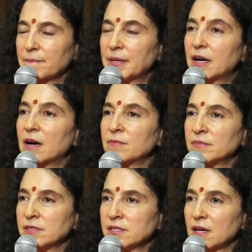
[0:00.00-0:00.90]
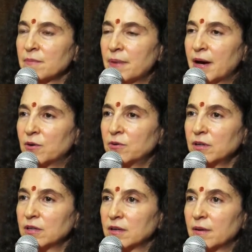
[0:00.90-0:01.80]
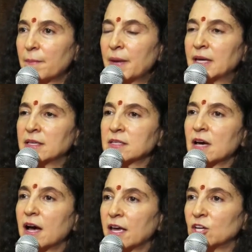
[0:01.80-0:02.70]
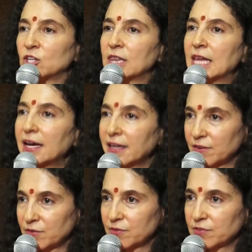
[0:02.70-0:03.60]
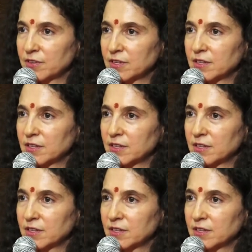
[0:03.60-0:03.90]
becomes about my entire life.